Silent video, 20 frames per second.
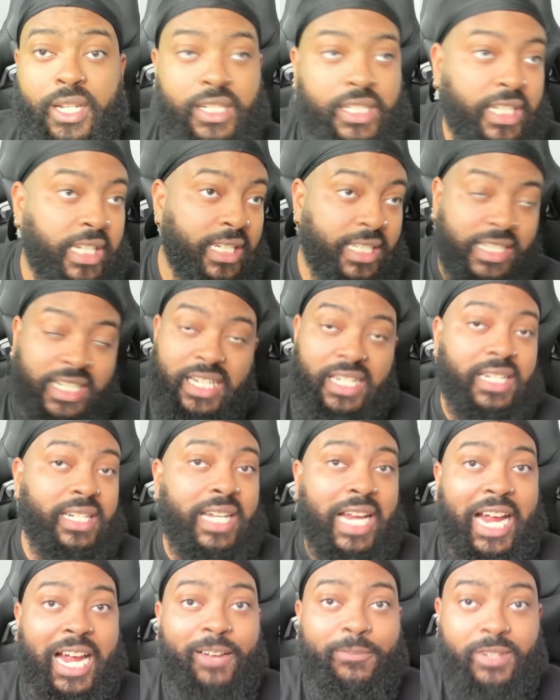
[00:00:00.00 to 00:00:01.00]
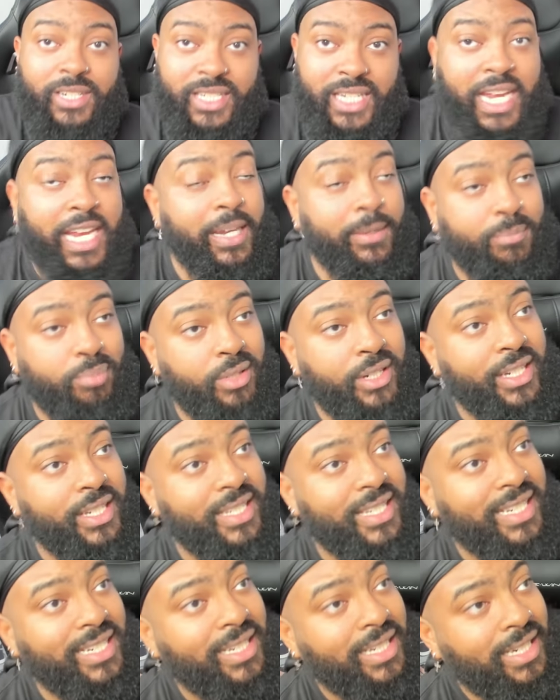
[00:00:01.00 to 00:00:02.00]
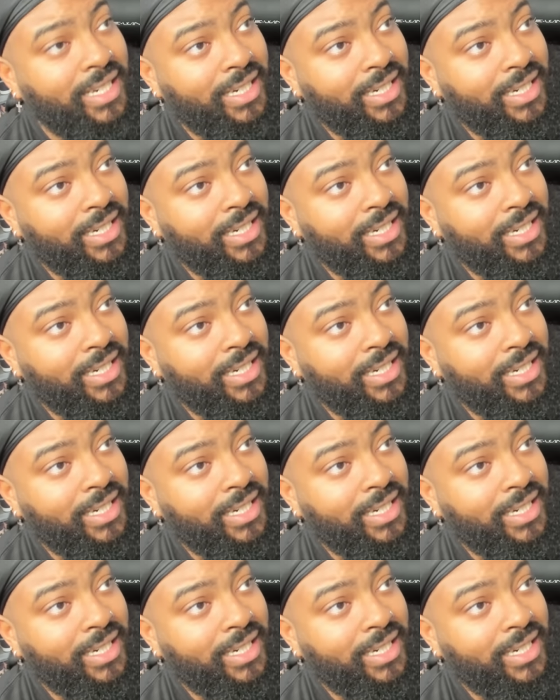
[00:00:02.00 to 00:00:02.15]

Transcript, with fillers: you didn't have a game plan to,